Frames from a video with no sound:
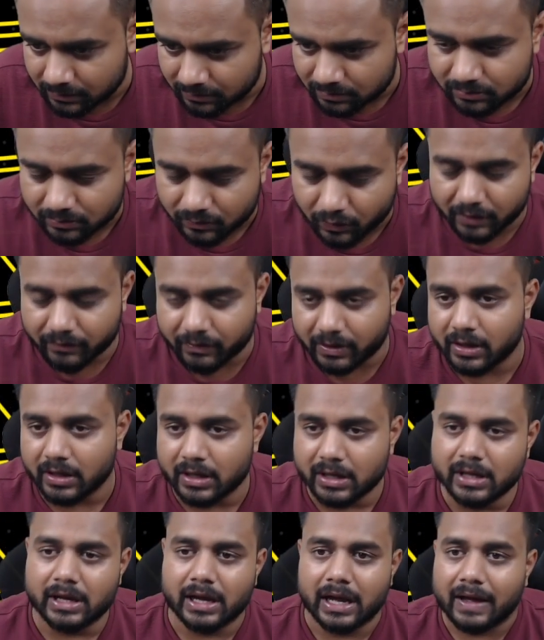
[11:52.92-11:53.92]
whatever.
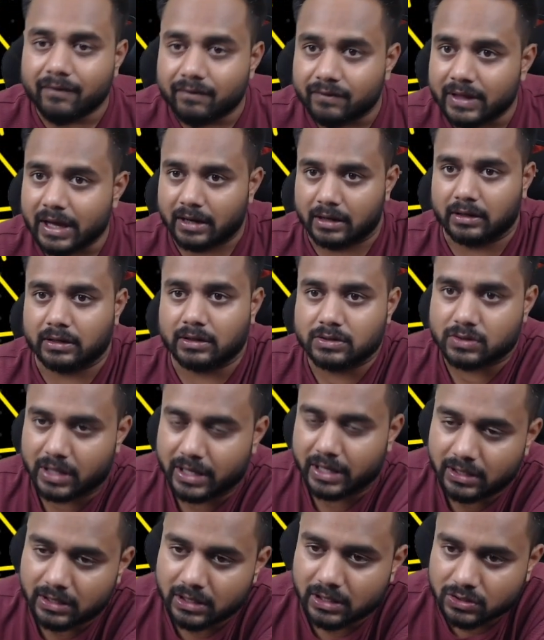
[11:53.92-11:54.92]
And then, right?